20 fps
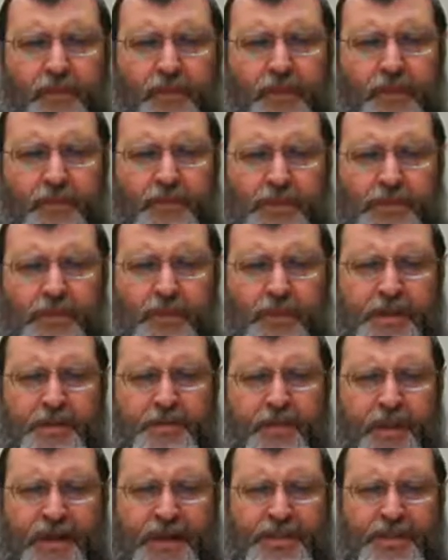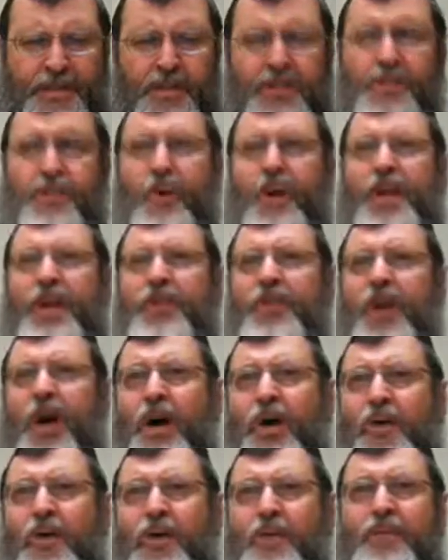This week's Parsha is well
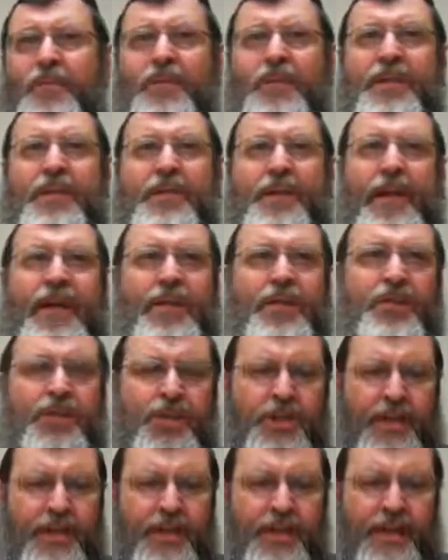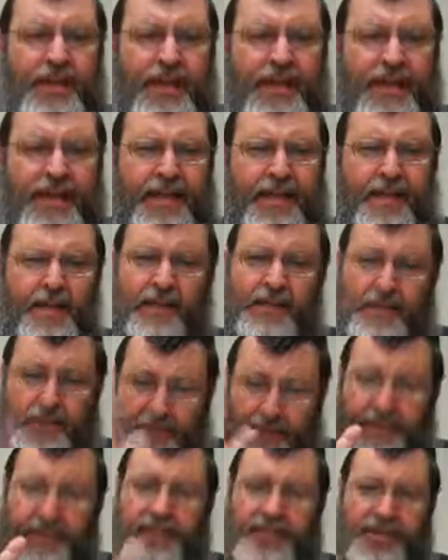known, is actually a, there's a
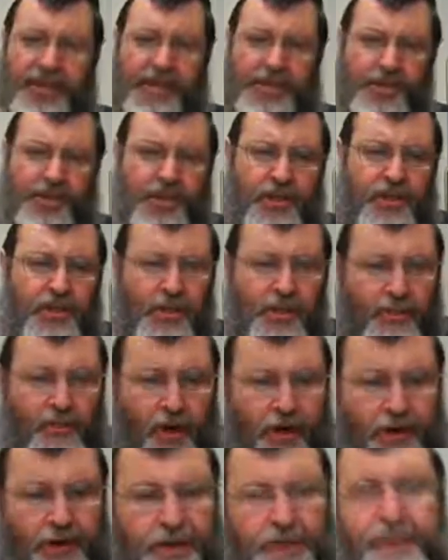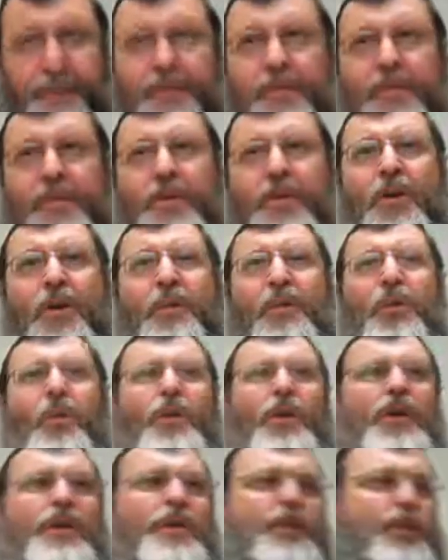big discussion in the Gemara. You know, we all
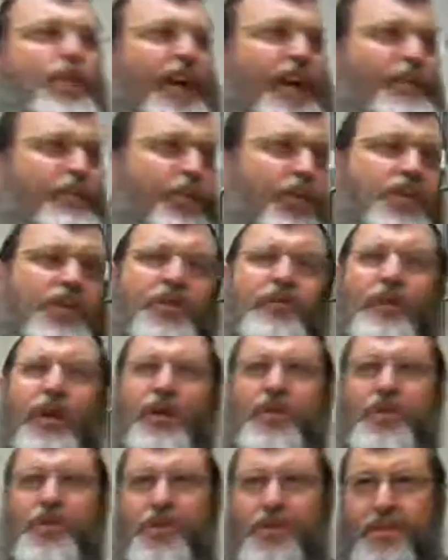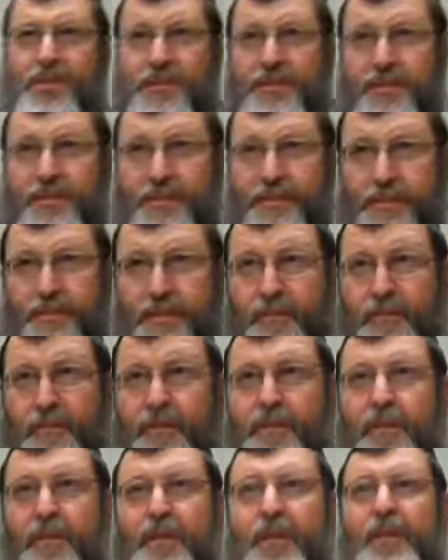know there's five books of Moses.
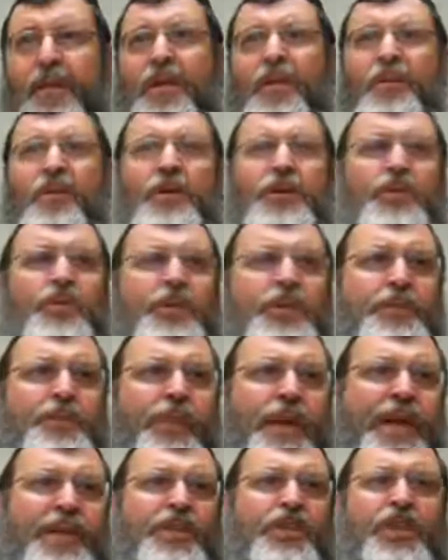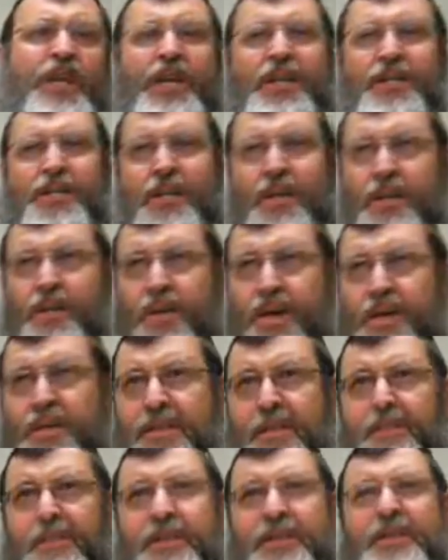This week's Parsha actually throws
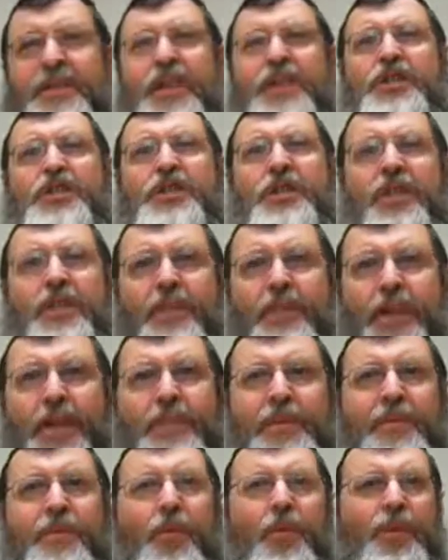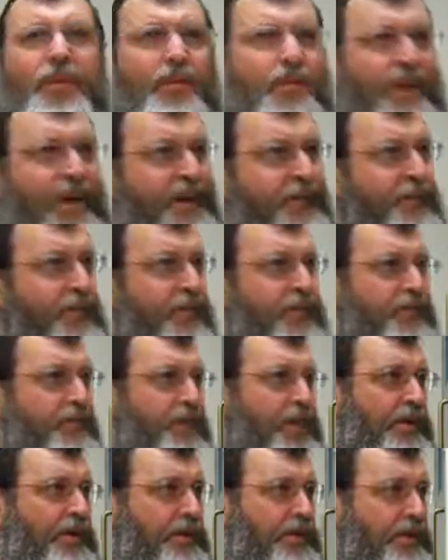up a discussion that there may be more than five books of
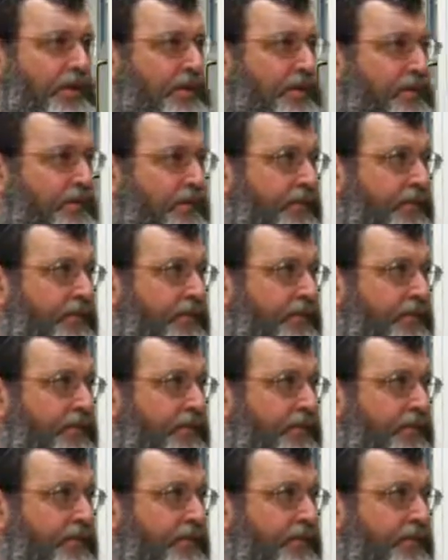Moses.